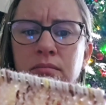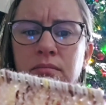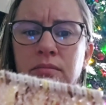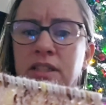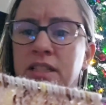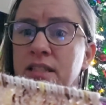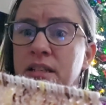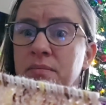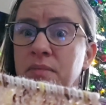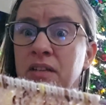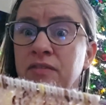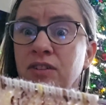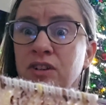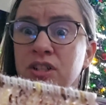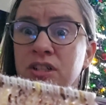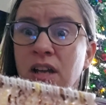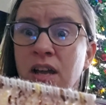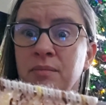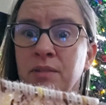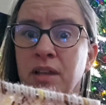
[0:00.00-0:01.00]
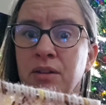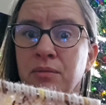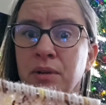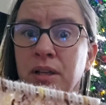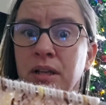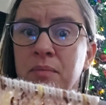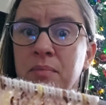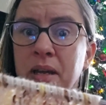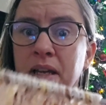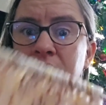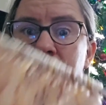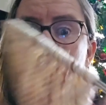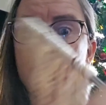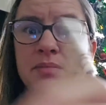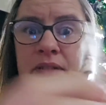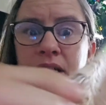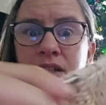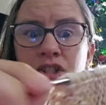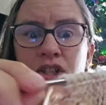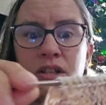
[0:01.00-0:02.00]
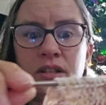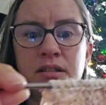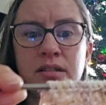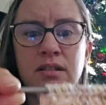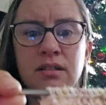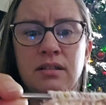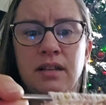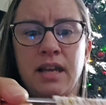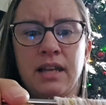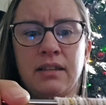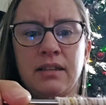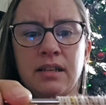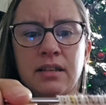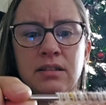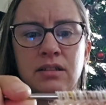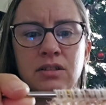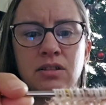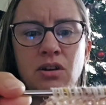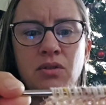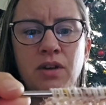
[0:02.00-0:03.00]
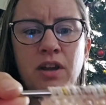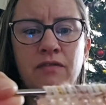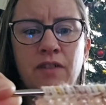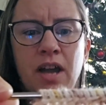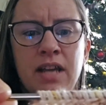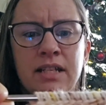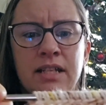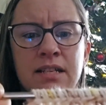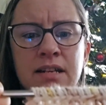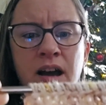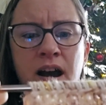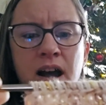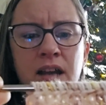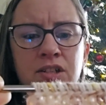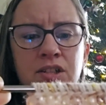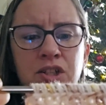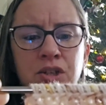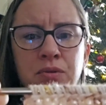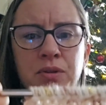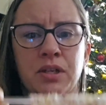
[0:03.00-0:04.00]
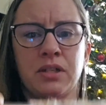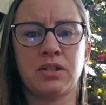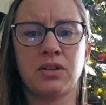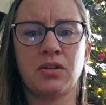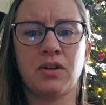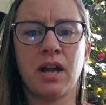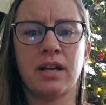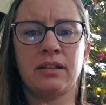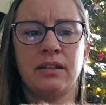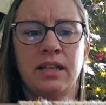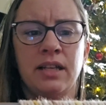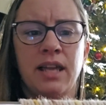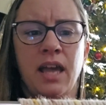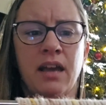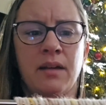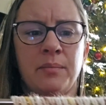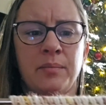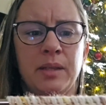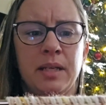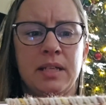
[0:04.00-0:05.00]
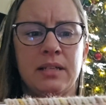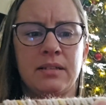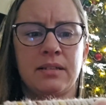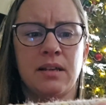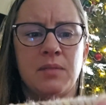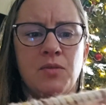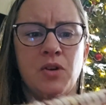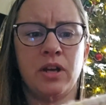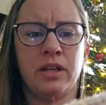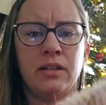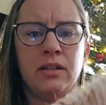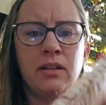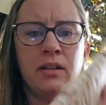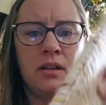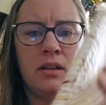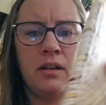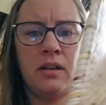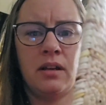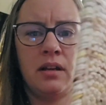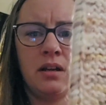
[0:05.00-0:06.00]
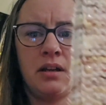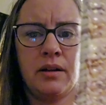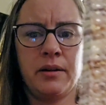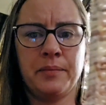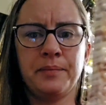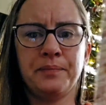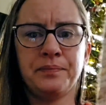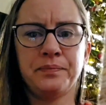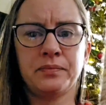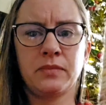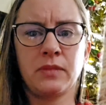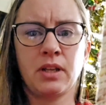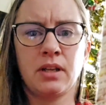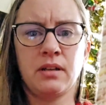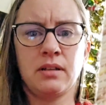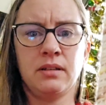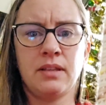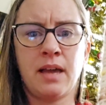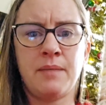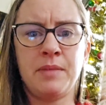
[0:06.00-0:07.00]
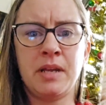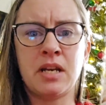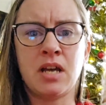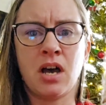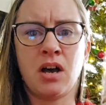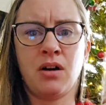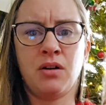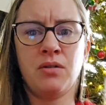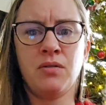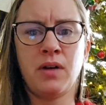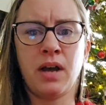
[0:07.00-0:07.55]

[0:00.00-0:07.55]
This is my first time like really picking up stitches like this, so if I did not do this correctly, yeah, please someone let me know